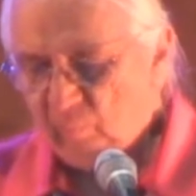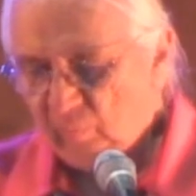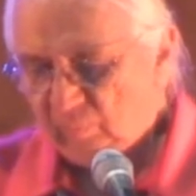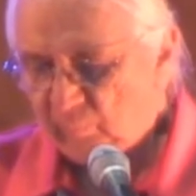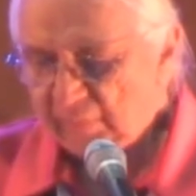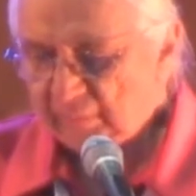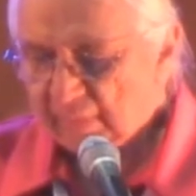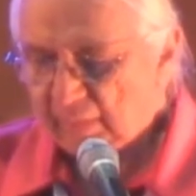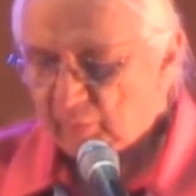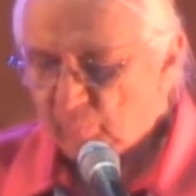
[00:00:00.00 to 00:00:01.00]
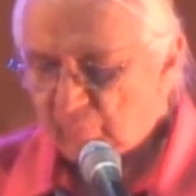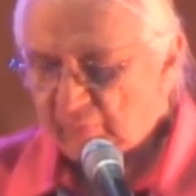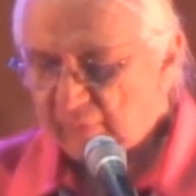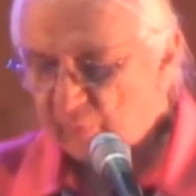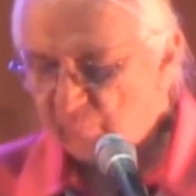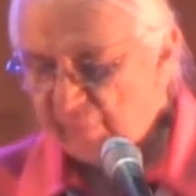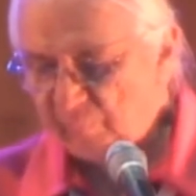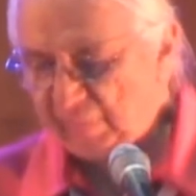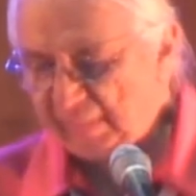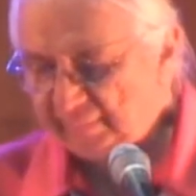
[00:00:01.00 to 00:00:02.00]
We decided to participate
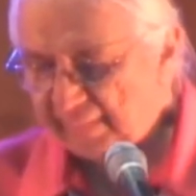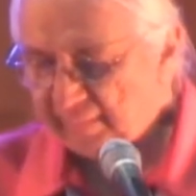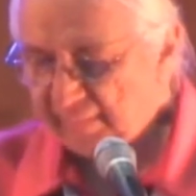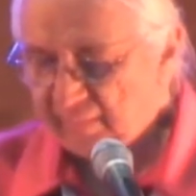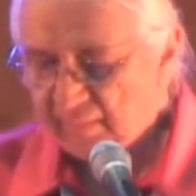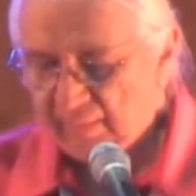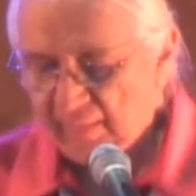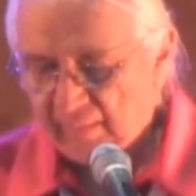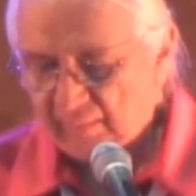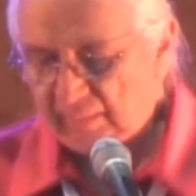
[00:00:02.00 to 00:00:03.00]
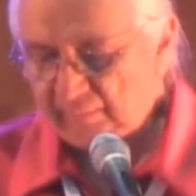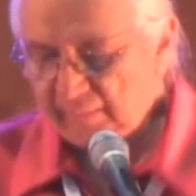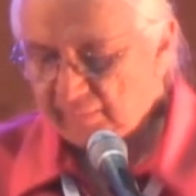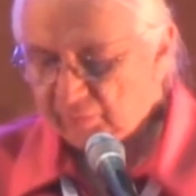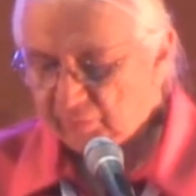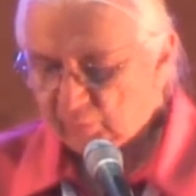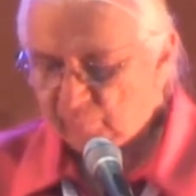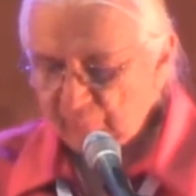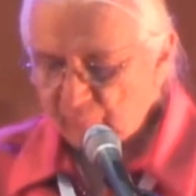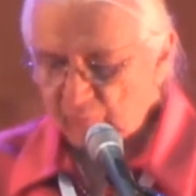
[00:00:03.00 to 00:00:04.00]
by attending the Indigenous
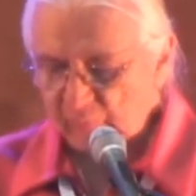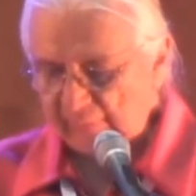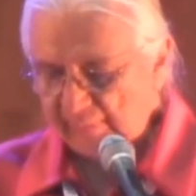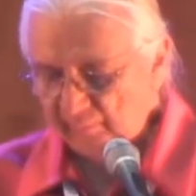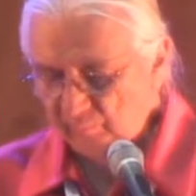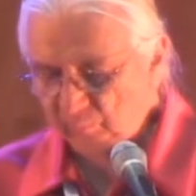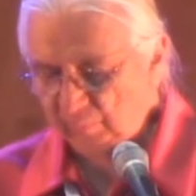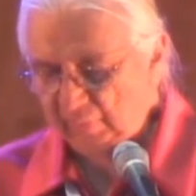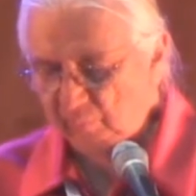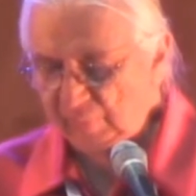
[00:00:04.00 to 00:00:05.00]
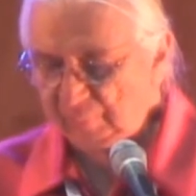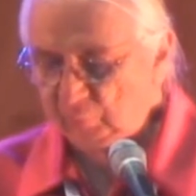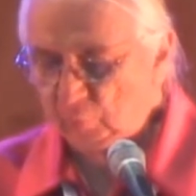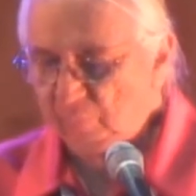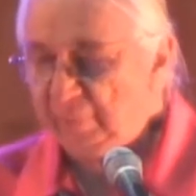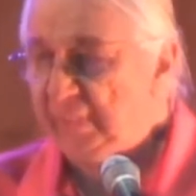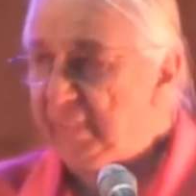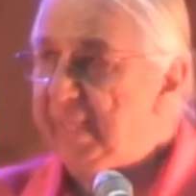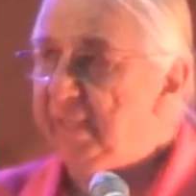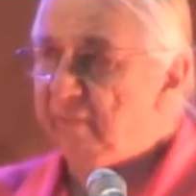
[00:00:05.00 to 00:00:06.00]
Peoples Preparatory meeting
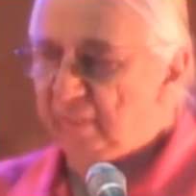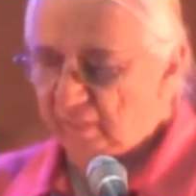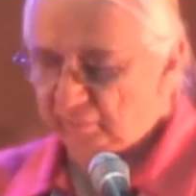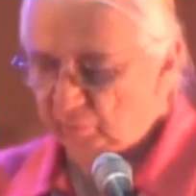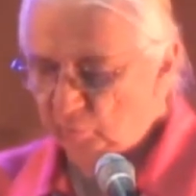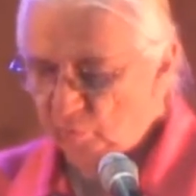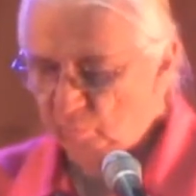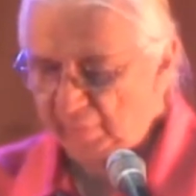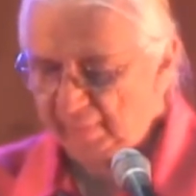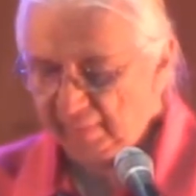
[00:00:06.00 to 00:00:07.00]
here in Alta, Norway,